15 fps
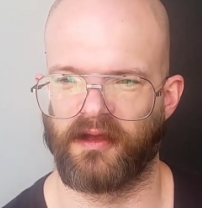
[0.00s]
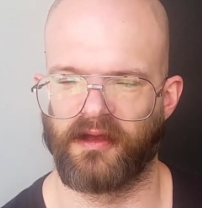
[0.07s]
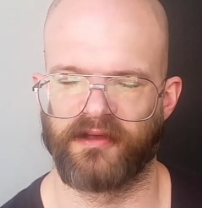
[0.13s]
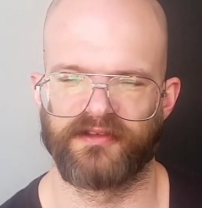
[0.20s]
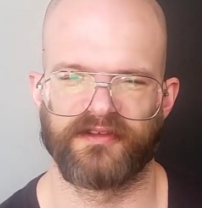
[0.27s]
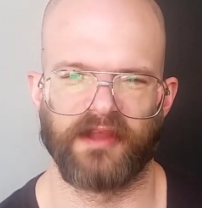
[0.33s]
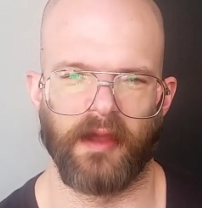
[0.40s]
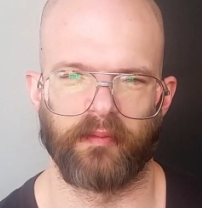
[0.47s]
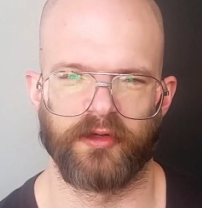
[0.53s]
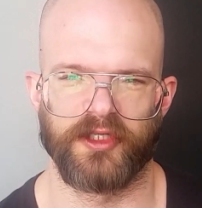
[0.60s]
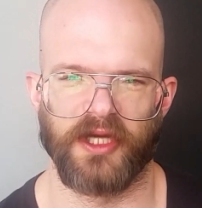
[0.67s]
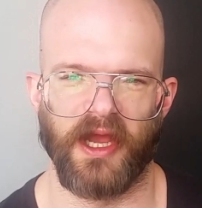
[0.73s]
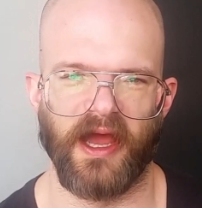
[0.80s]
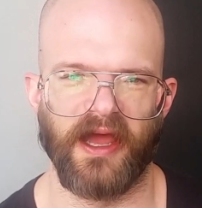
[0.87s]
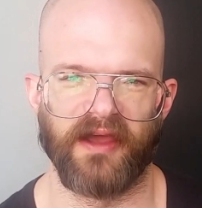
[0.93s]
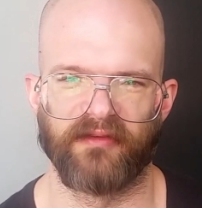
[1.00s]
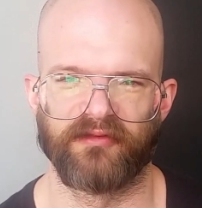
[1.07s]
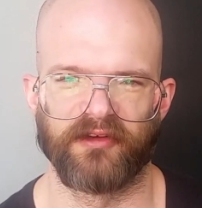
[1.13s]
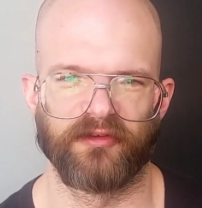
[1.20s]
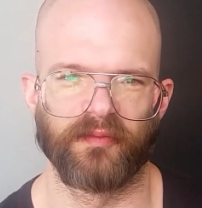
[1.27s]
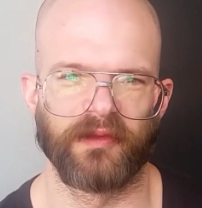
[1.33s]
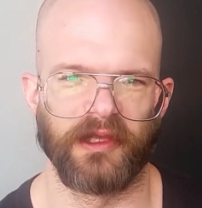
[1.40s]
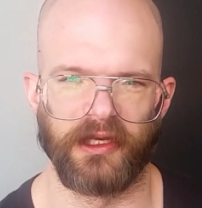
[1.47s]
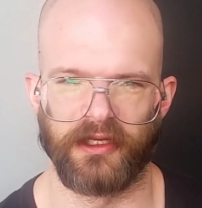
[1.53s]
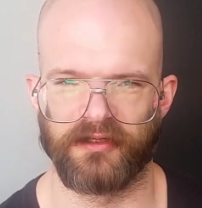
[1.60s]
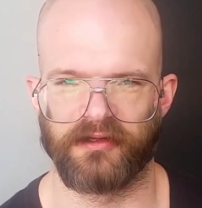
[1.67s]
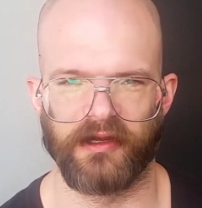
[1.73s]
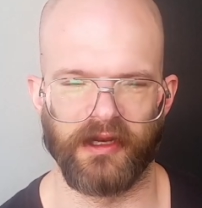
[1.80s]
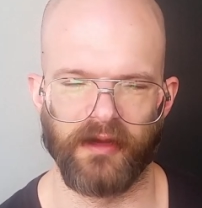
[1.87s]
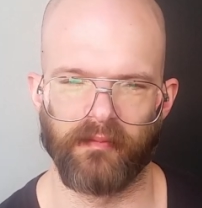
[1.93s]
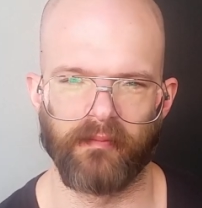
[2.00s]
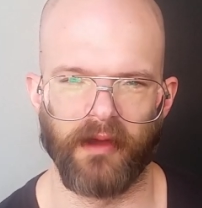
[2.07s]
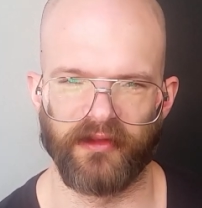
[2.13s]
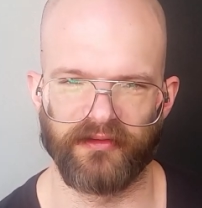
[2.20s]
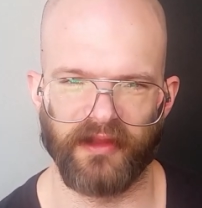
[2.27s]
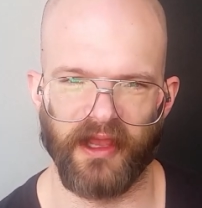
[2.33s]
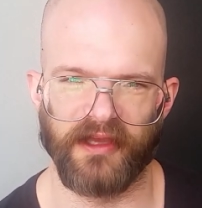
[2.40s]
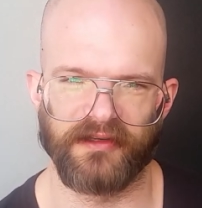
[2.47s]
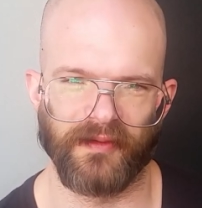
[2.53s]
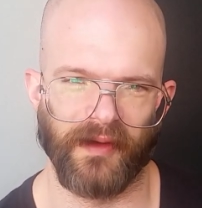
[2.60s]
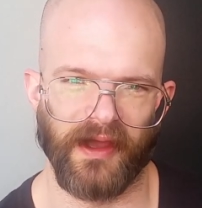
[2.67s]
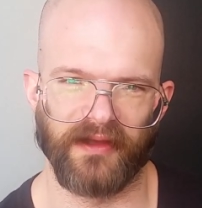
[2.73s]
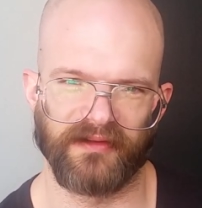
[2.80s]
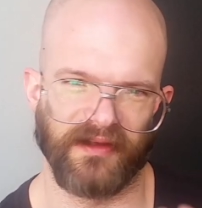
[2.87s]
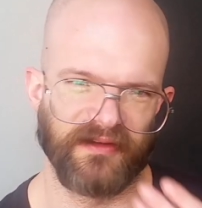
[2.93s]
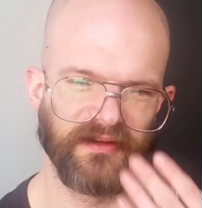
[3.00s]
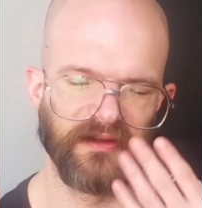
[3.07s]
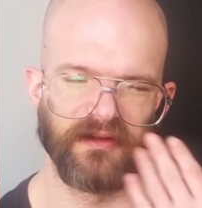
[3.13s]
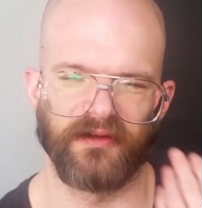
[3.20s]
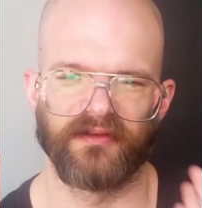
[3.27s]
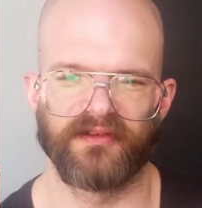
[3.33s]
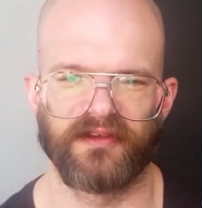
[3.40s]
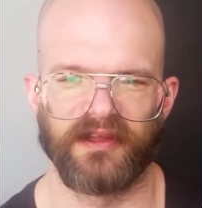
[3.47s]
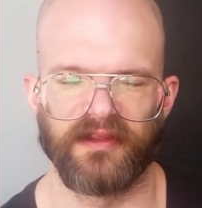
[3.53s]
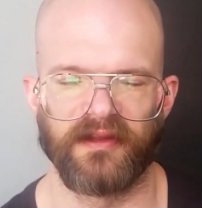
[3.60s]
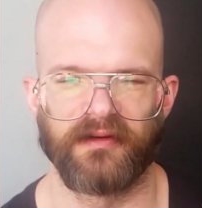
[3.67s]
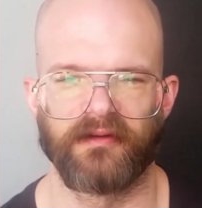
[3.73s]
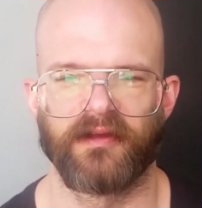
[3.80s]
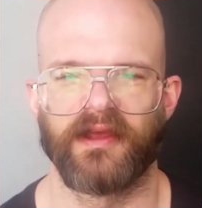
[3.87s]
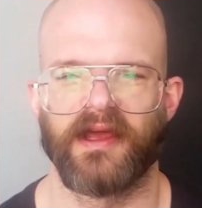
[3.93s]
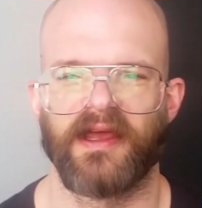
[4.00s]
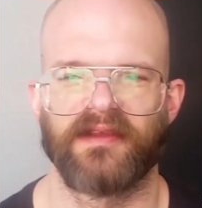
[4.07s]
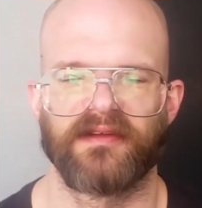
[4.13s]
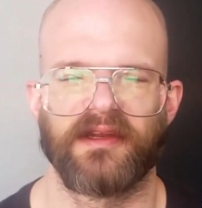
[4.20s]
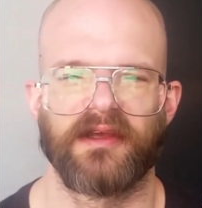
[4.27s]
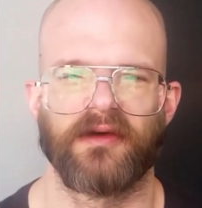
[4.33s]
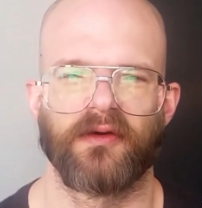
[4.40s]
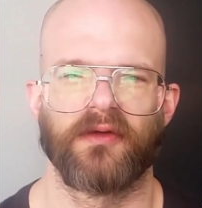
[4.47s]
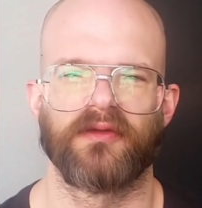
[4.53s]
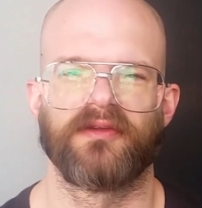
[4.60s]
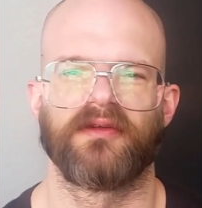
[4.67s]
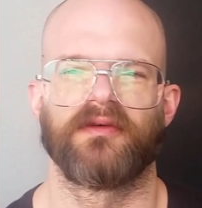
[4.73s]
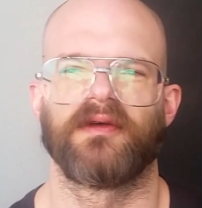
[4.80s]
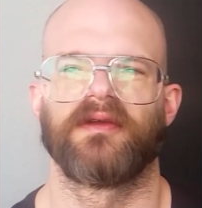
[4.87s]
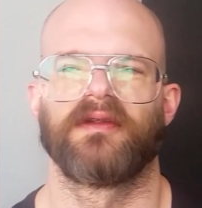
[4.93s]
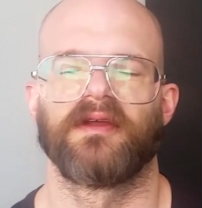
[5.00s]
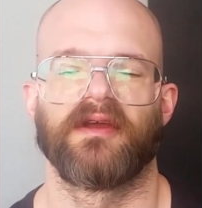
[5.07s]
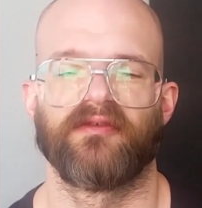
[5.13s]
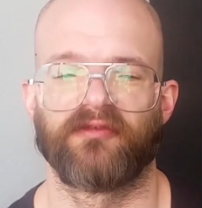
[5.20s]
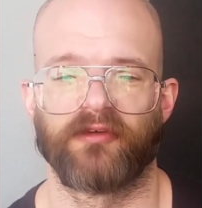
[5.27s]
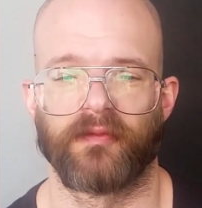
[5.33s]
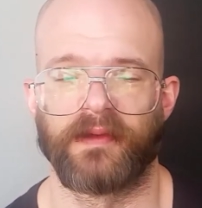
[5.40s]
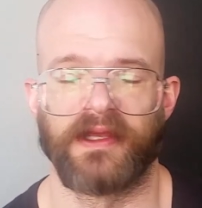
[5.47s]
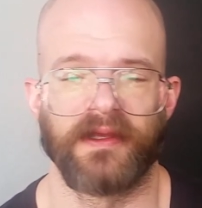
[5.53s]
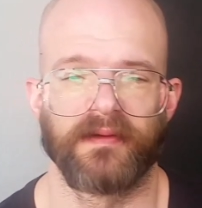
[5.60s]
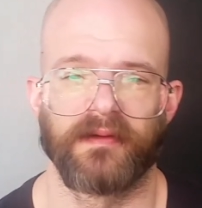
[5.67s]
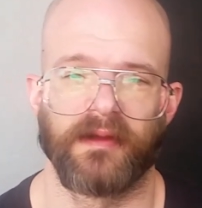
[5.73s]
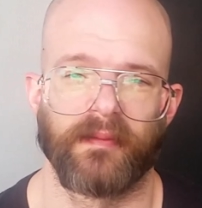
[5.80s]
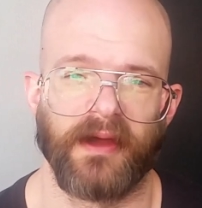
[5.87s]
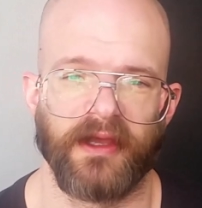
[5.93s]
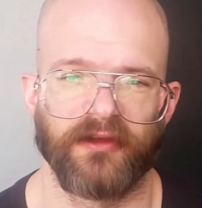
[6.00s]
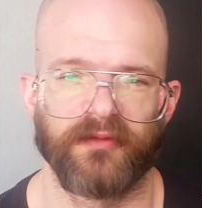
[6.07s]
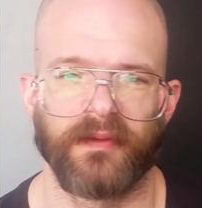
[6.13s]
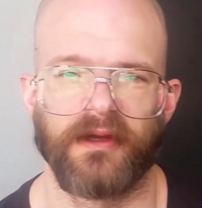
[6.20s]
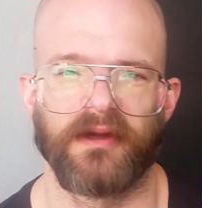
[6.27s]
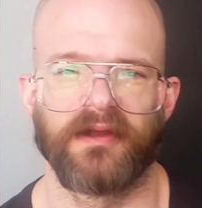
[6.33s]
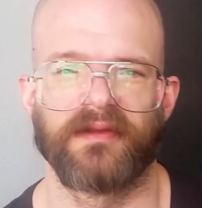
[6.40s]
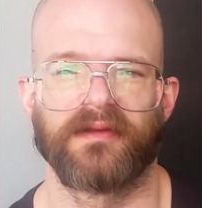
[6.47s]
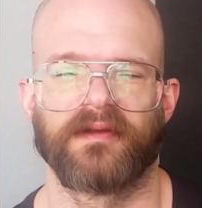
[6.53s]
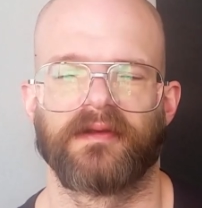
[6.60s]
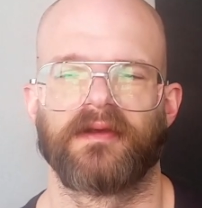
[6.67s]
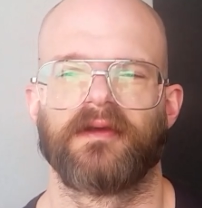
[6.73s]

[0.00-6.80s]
a step shy of just being a straight up mustache wax, I still don't see that it really has any hold to it, for me, in my experience.